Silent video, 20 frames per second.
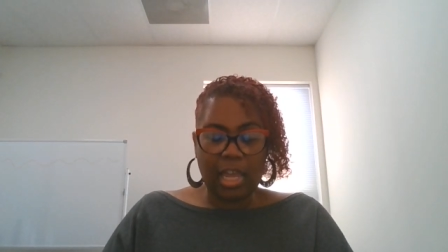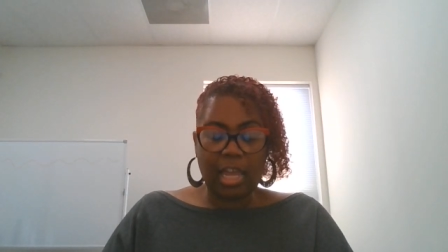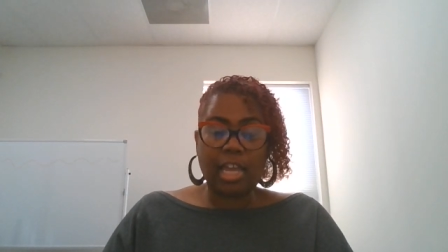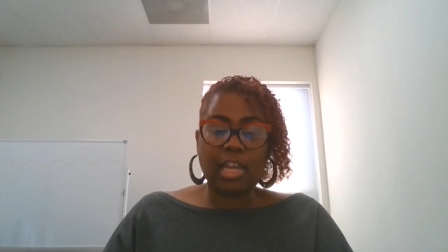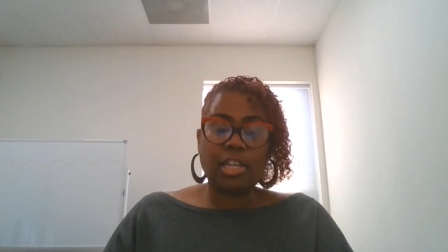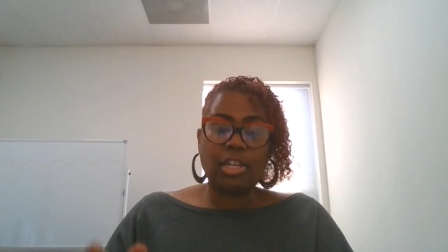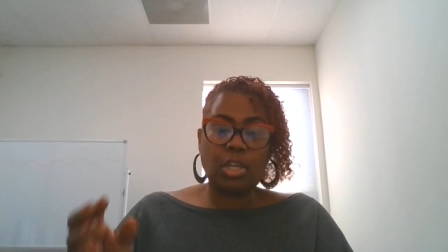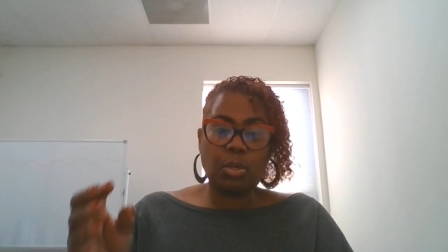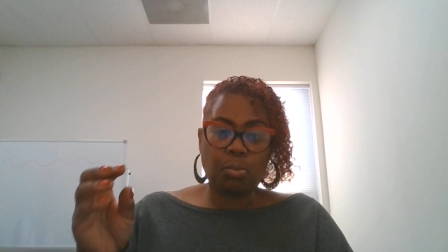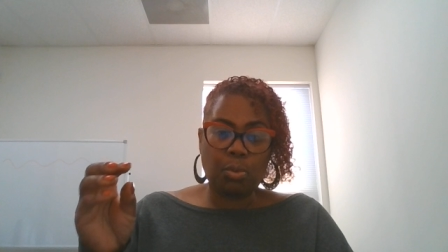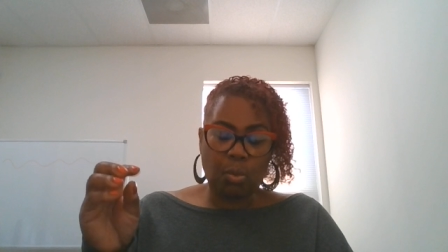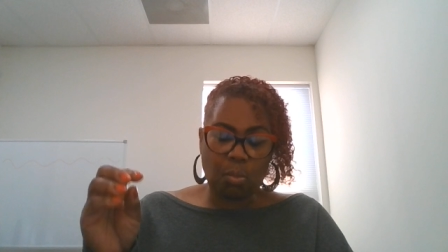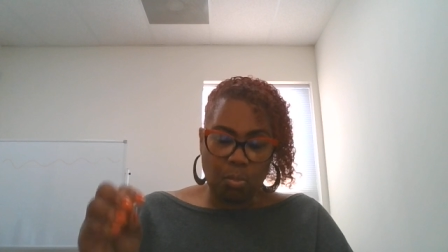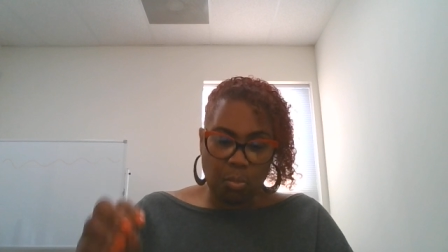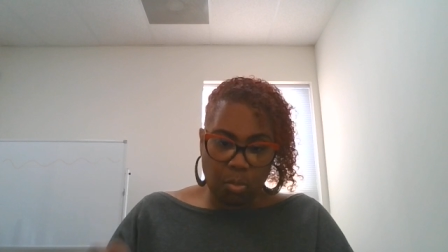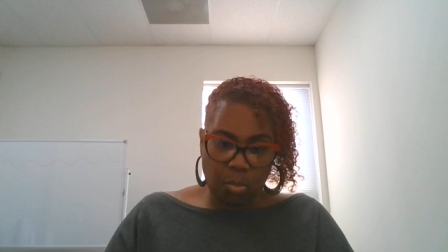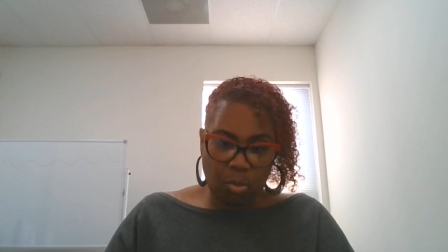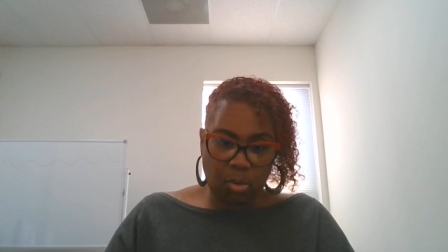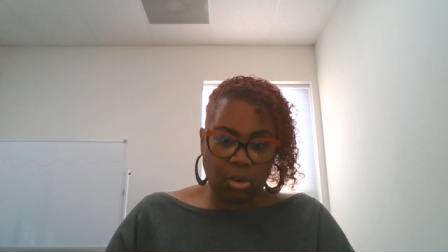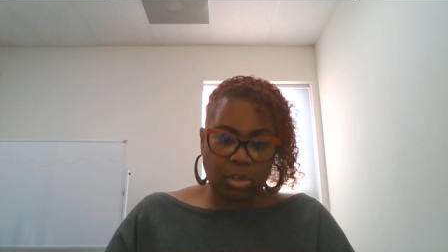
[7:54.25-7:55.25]
And you will
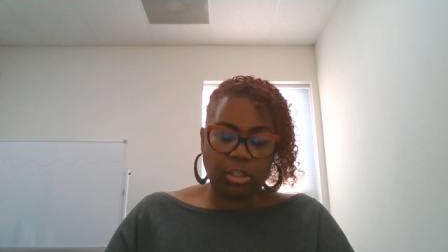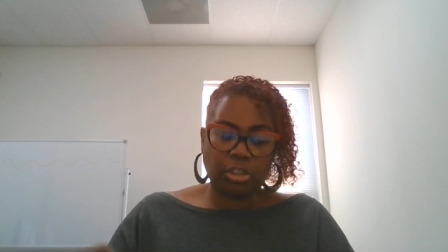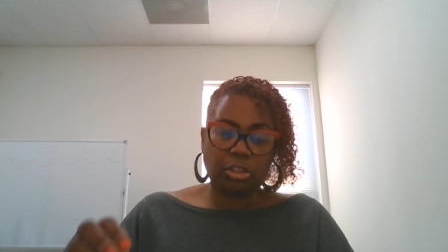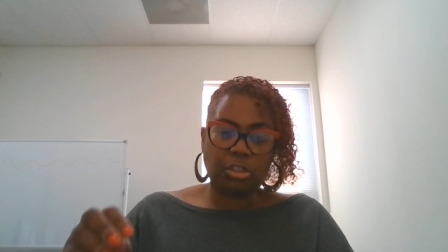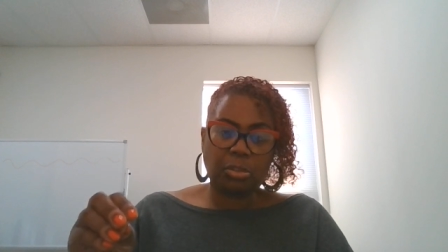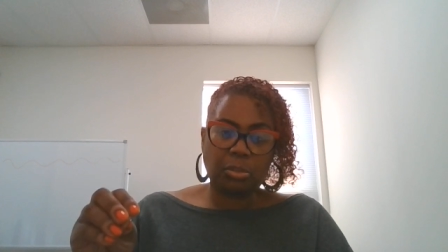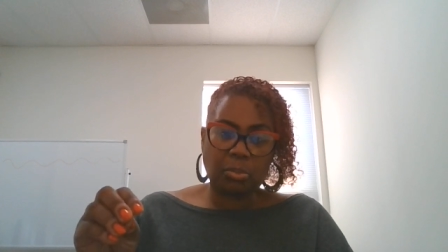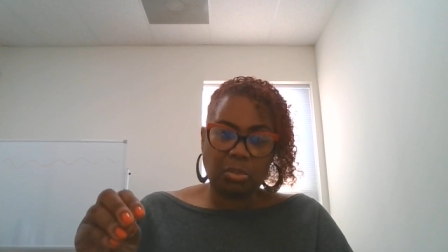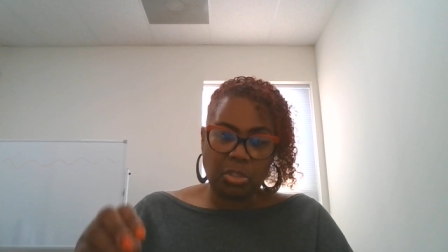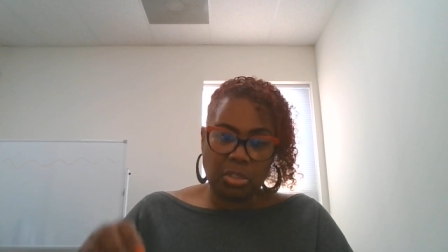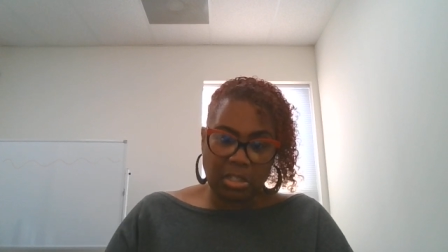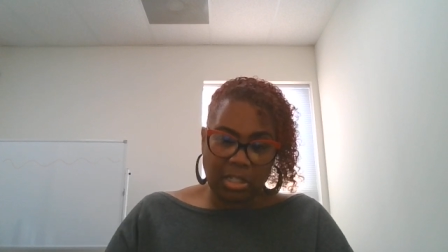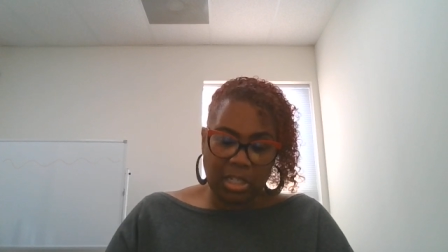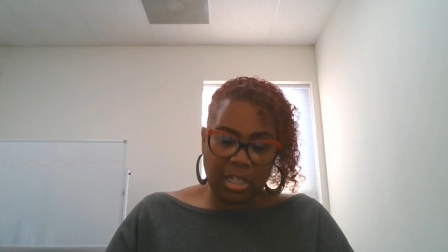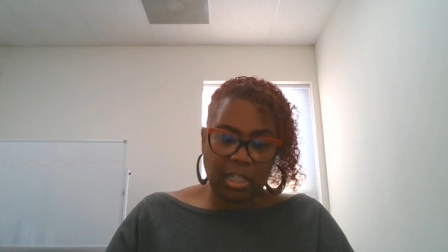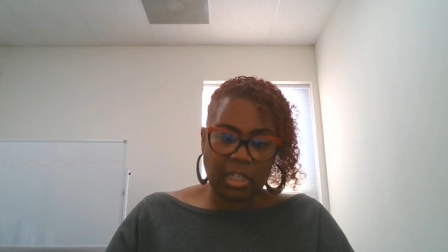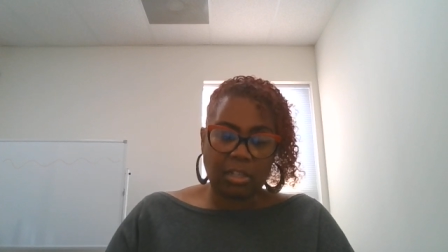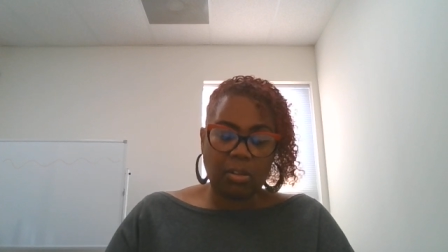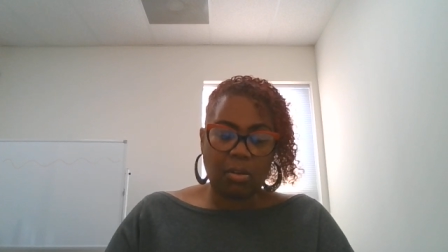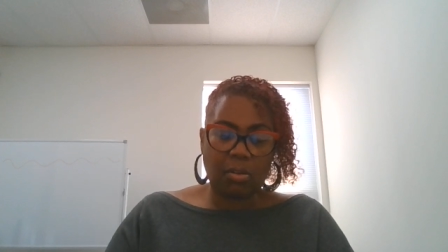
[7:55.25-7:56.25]
want to
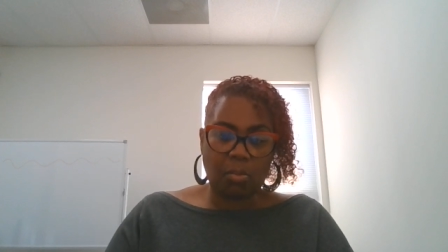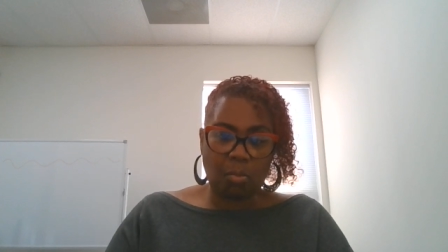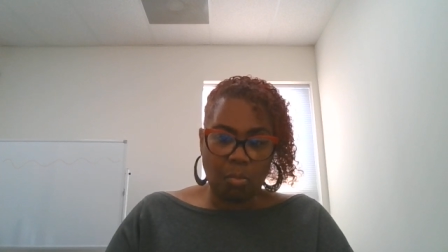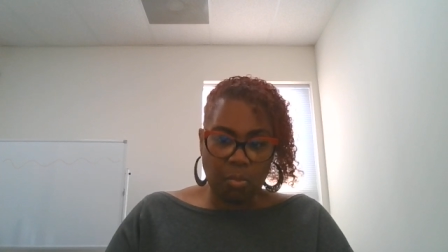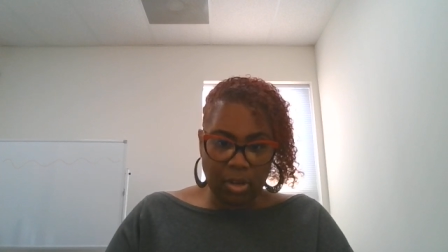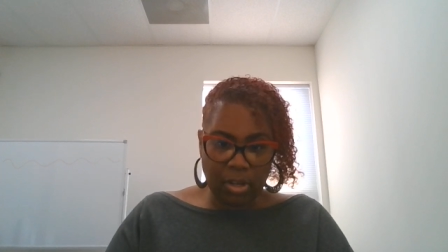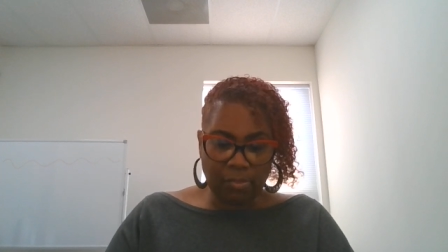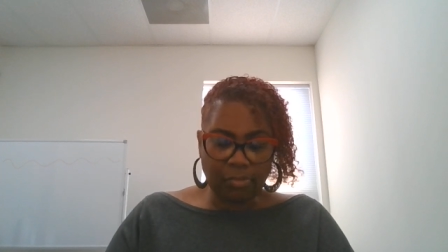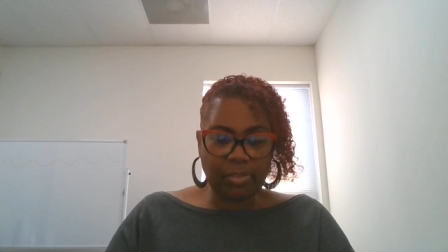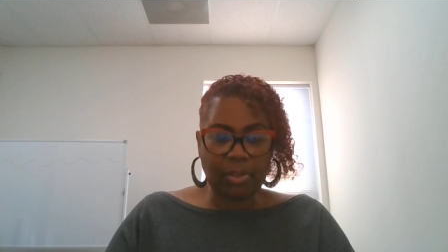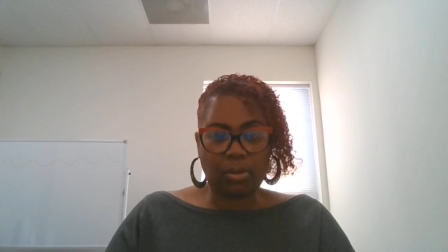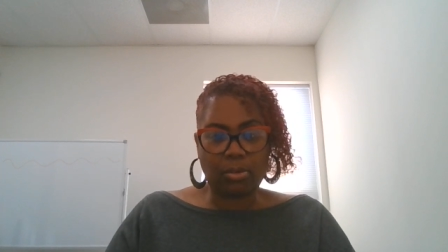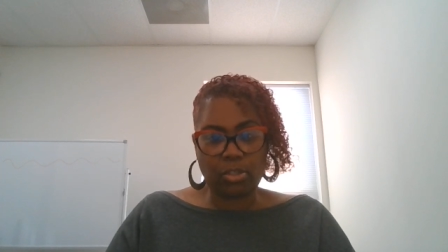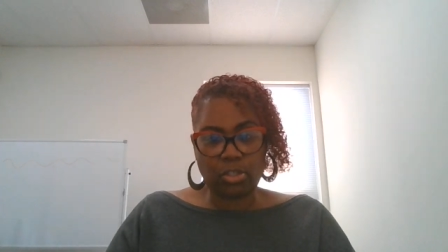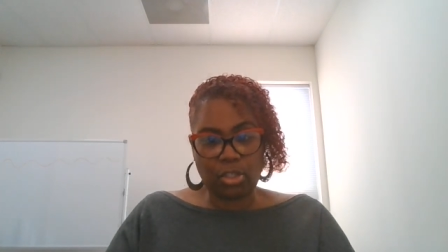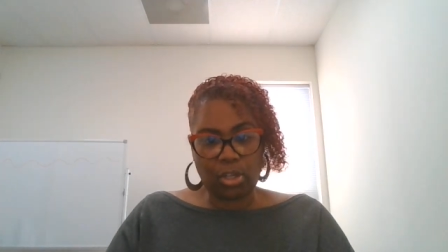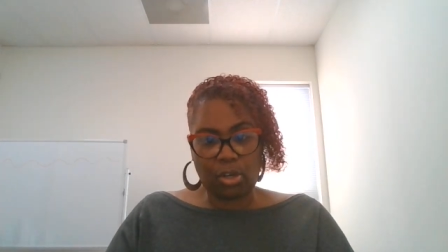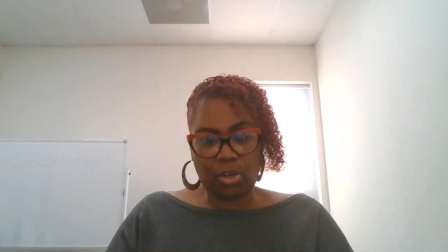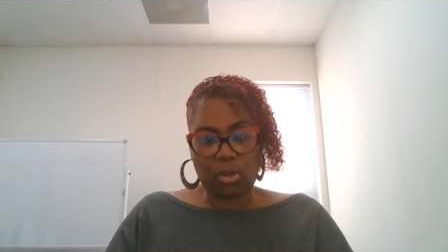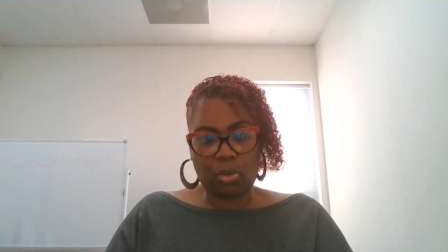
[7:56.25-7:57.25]
stick with those
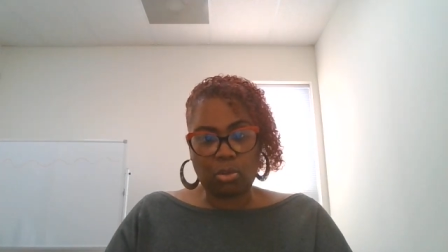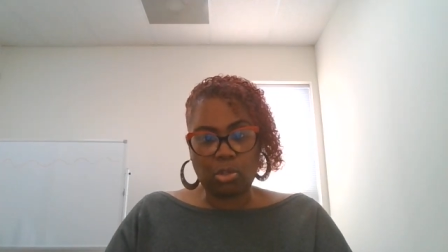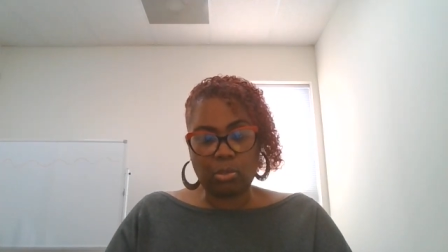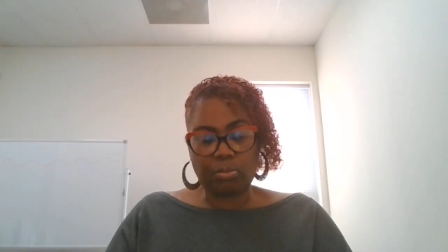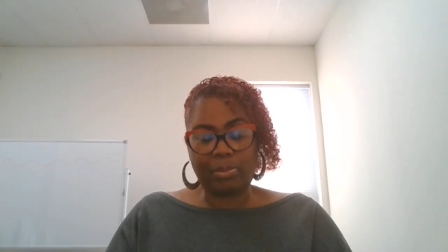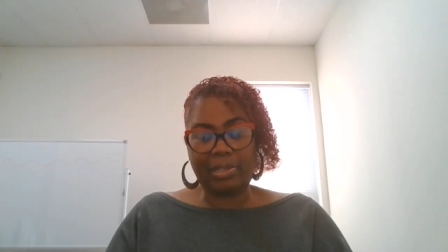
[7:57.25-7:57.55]
terms,